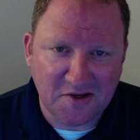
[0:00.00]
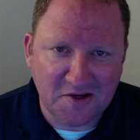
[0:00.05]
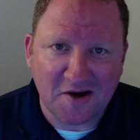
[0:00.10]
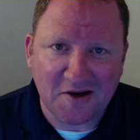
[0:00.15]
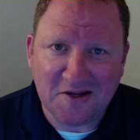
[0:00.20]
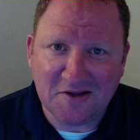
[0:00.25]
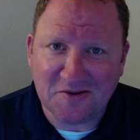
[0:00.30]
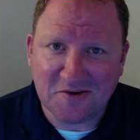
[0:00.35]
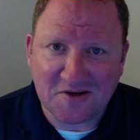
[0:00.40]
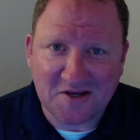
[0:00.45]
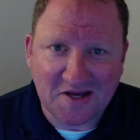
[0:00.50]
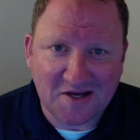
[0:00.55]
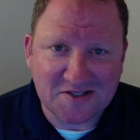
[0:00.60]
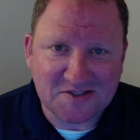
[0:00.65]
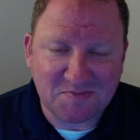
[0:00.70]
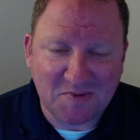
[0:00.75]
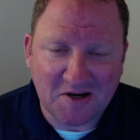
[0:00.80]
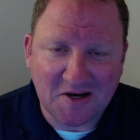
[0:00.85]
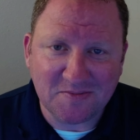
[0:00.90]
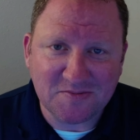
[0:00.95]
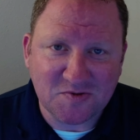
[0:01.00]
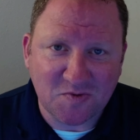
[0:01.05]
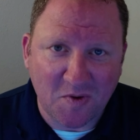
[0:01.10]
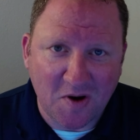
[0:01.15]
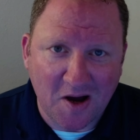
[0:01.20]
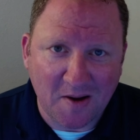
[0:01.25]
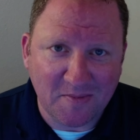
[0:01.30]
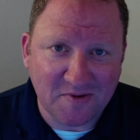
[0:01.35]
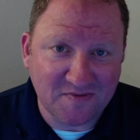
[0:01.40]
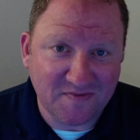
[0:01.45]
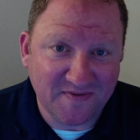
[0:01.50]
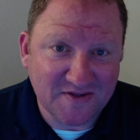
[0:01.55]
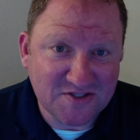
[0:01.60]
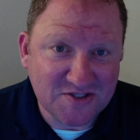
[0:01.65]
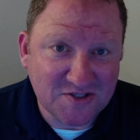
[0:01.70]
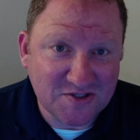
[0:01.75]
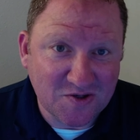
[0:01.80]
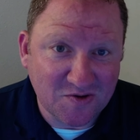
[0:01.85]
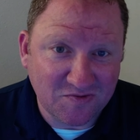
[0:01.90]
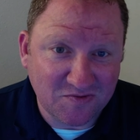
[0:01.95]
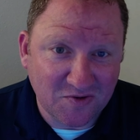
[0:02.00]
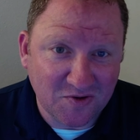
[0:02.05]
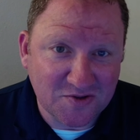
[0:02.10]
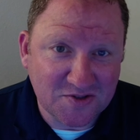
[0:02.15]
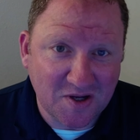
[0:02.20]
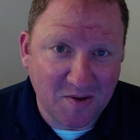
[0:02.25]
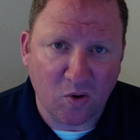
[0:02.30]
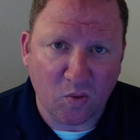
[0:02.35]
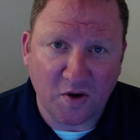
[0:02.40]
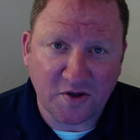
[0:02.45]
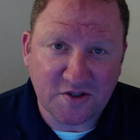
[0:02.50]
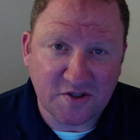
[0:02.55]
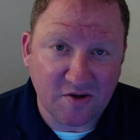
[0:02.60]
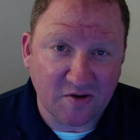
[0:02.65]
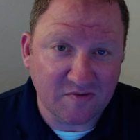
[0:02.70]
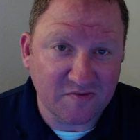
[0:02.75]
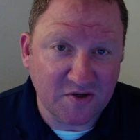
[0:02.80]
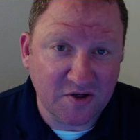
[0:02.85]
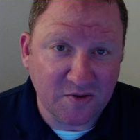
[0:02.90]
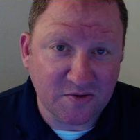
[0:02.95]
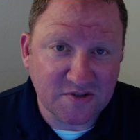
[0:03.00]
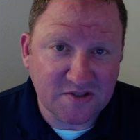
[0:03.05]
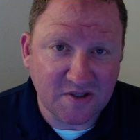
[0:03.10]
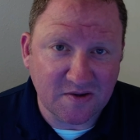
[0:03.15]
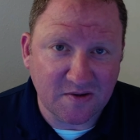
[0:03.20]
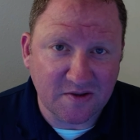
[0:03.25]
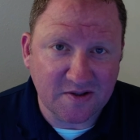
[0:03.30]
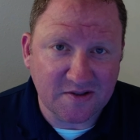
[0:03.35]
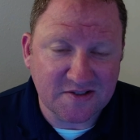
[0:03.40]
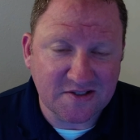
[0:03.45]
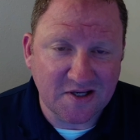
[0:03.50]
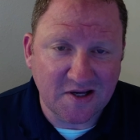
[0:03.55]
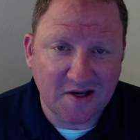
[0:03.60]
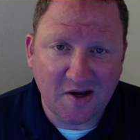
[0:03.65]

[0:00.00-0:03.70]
Either case, my name's Rob. If this is your first time watching our video series,